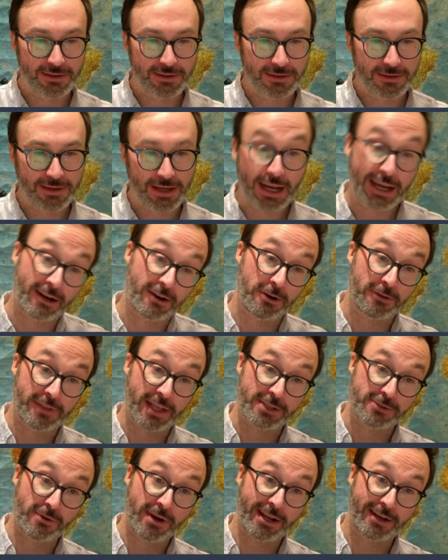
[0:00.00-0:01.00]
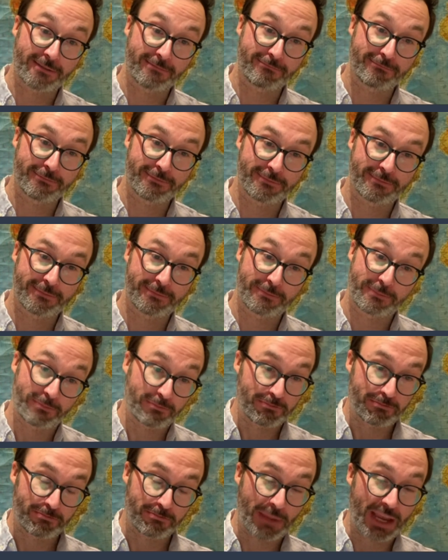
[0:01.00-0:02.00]
I don't know if that's right.
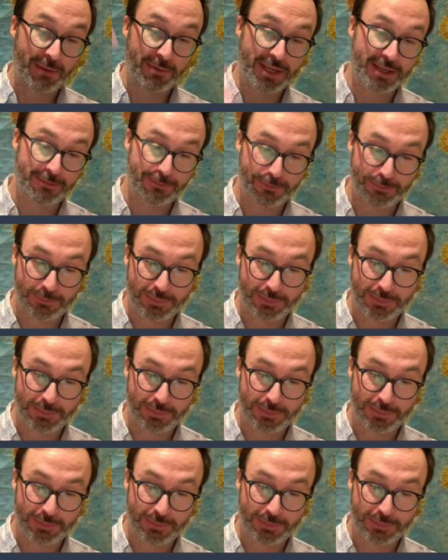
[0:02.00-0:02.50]
Maybe,